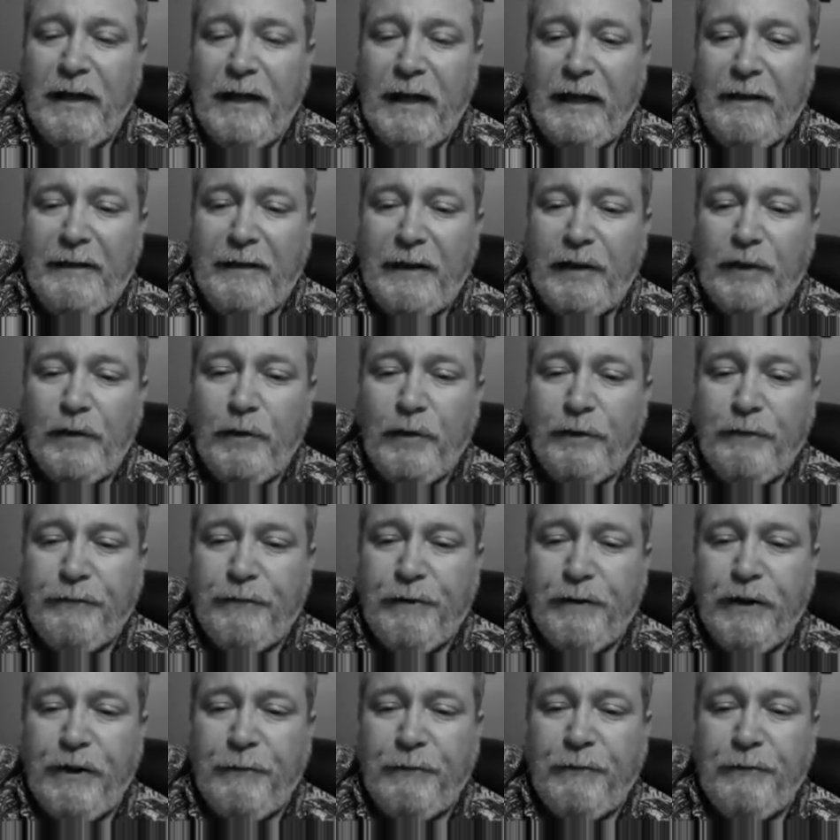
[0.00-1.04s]
they do it
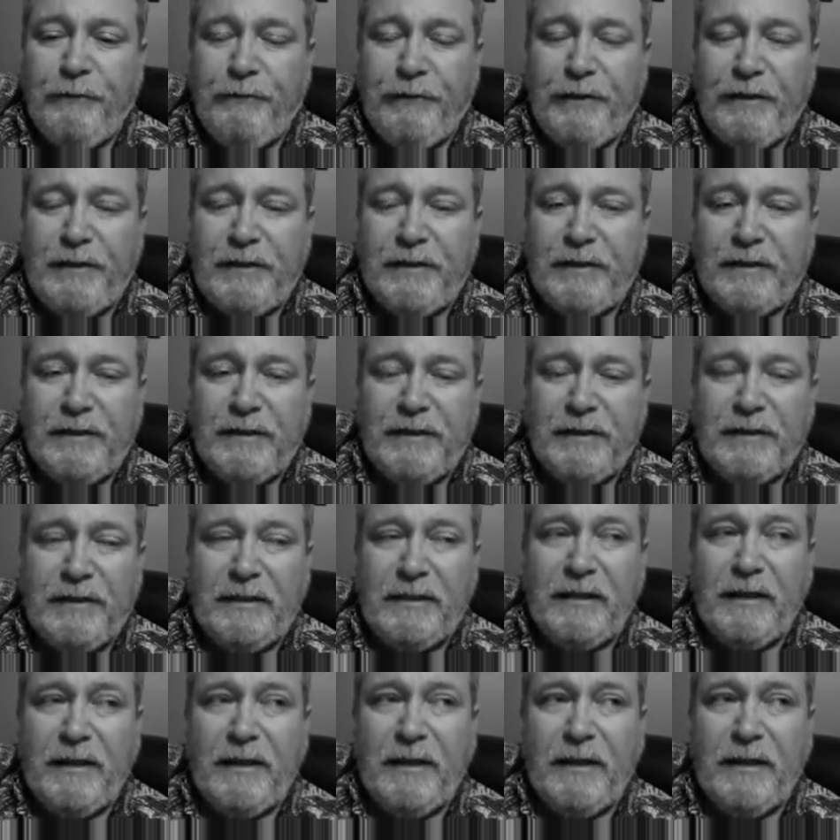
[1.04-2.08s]
for a number of reasons,
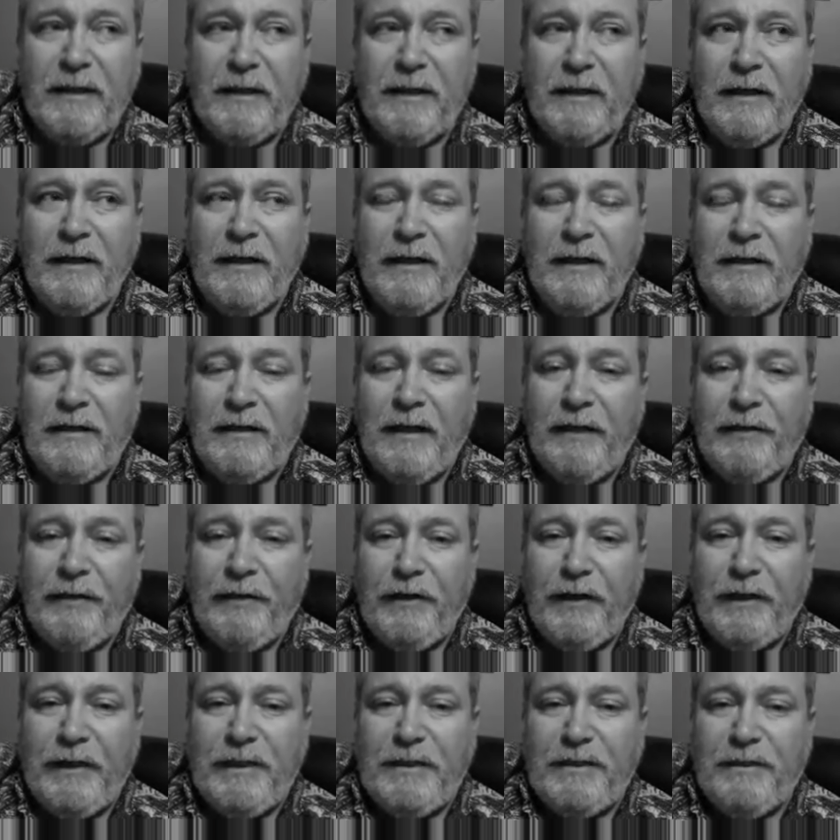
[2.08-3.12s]
and not the
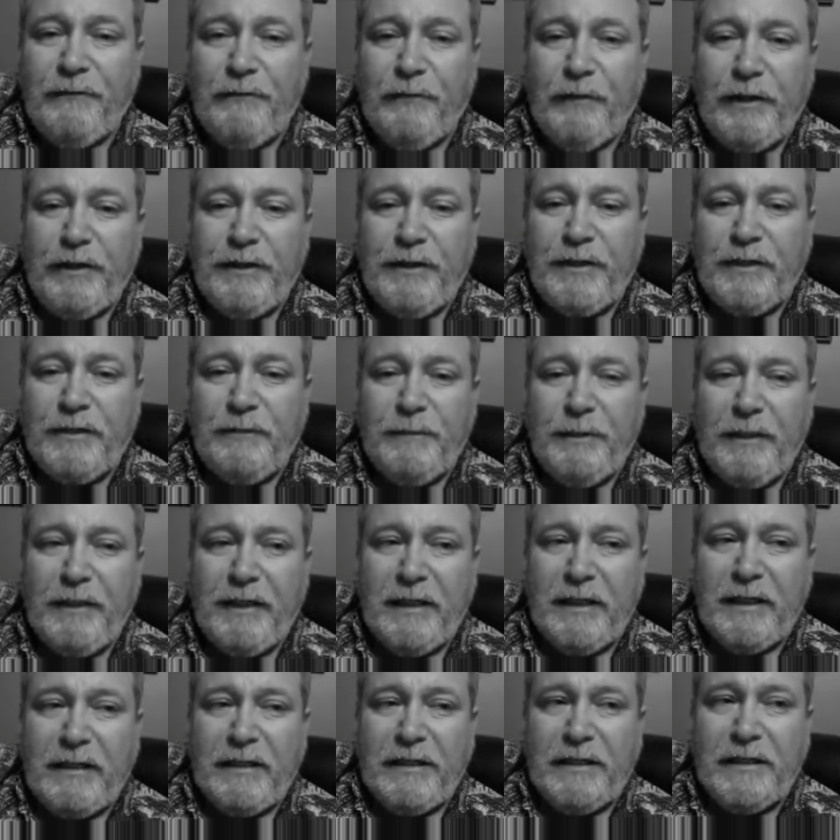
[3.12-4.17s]
least of which is
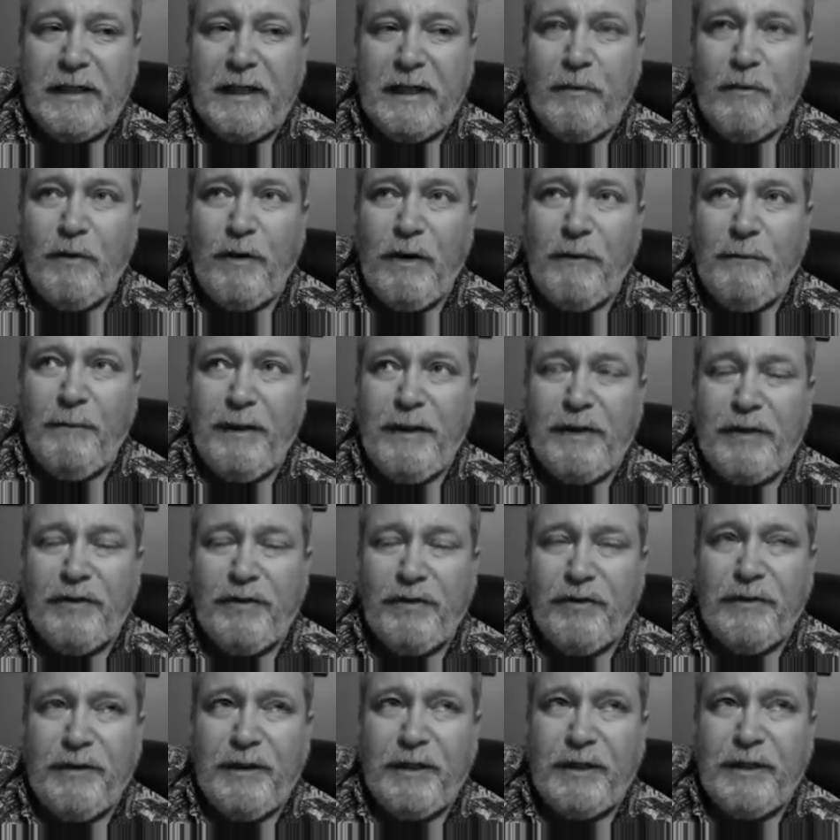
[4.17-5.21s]
because they want to make
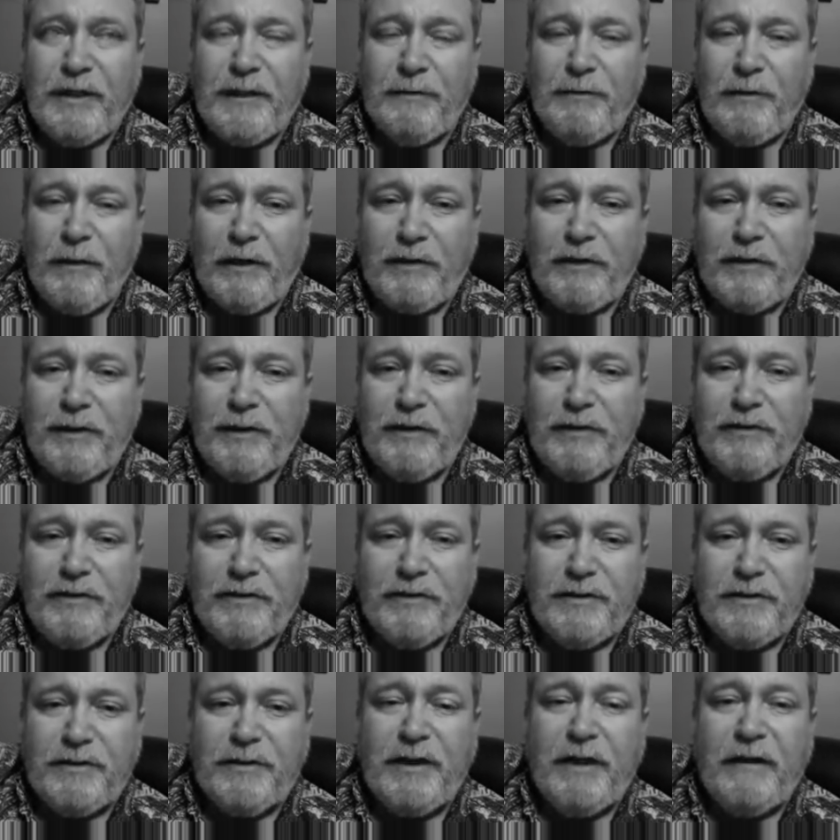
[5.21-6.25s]
sure that these
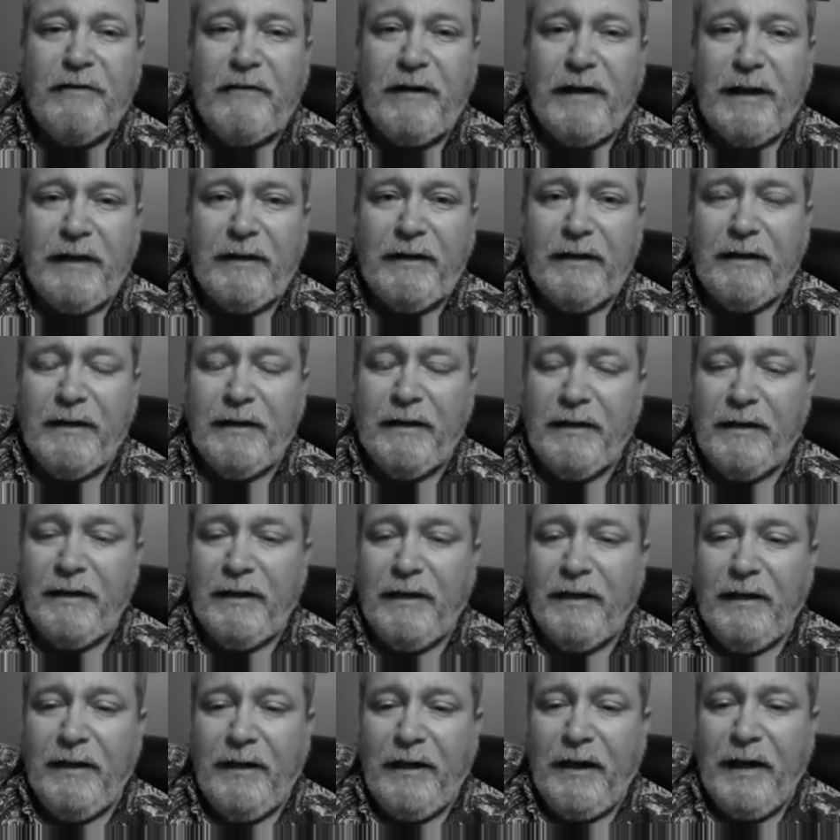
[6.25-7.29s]
prosecutions are done right
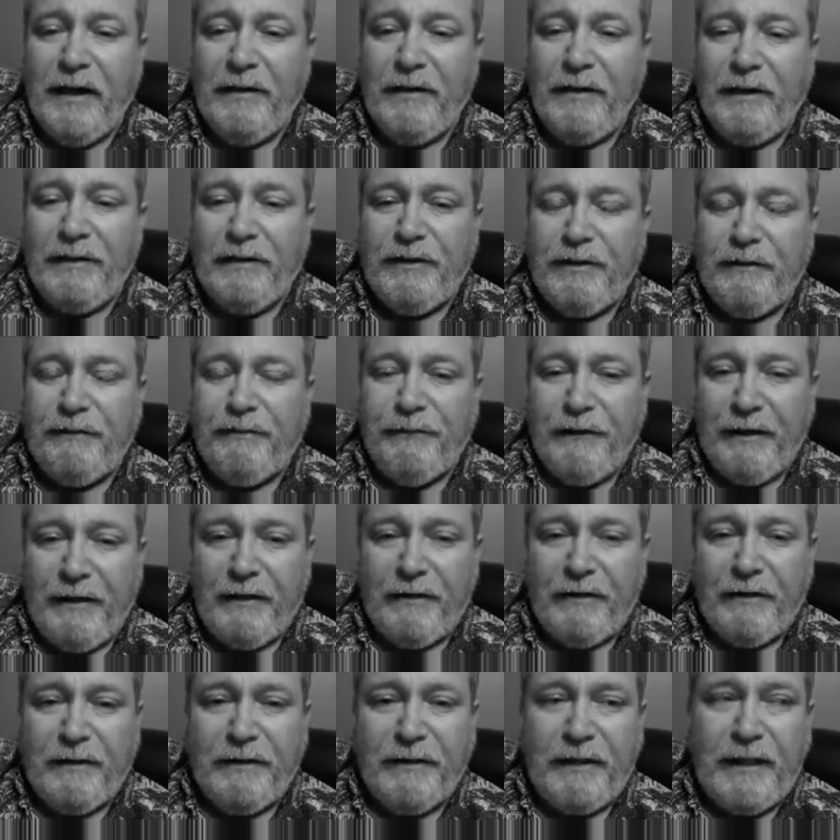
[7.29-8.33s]
and that they're
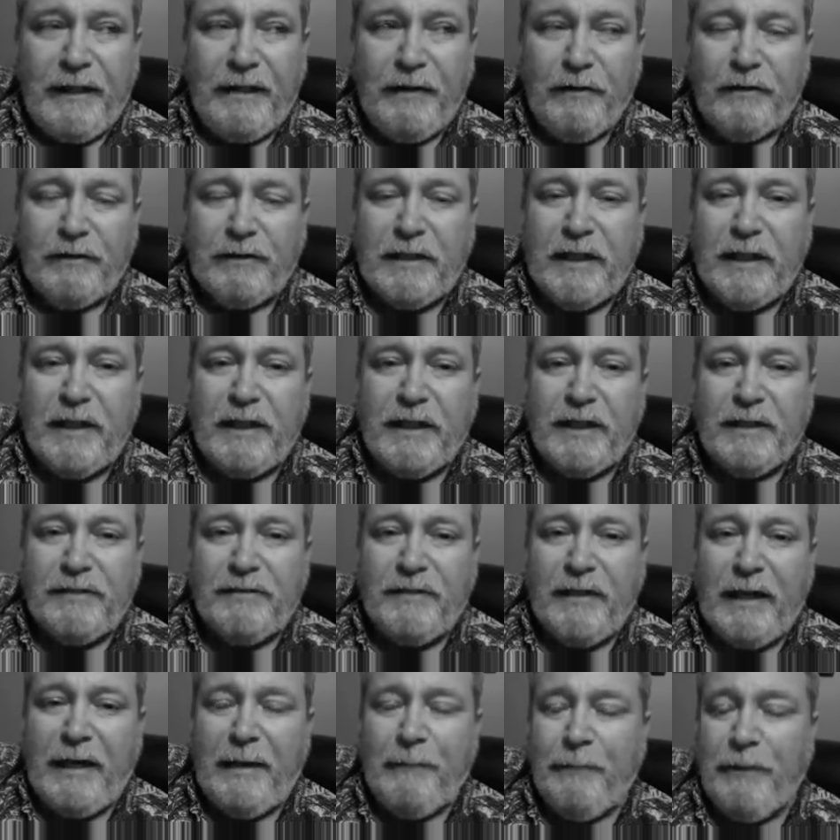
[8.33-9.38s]
fair and those kind of things
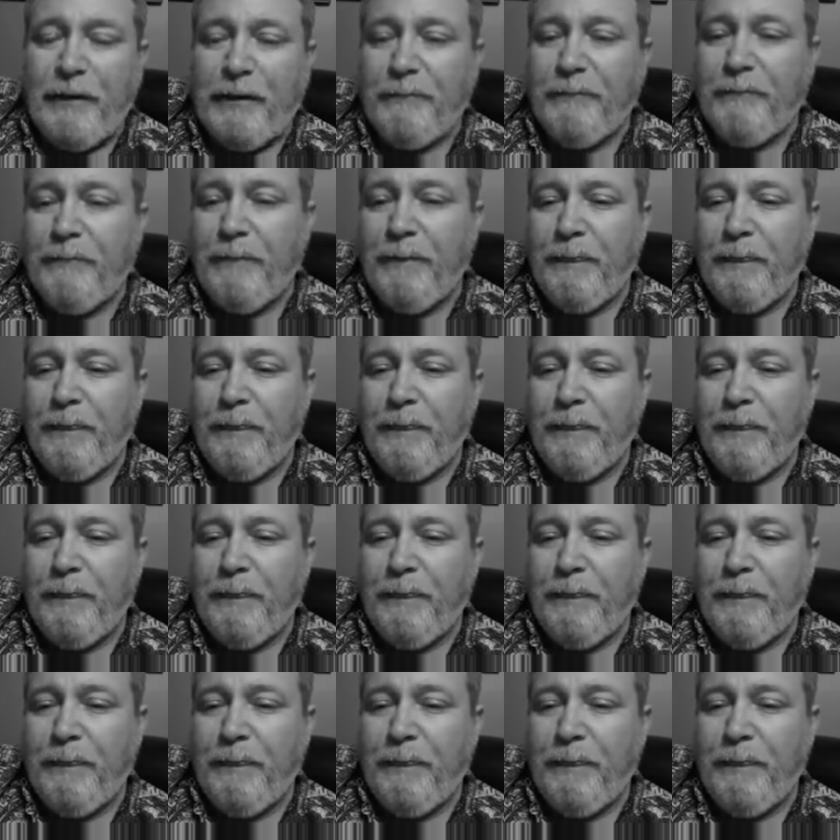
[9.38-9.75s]
are happening.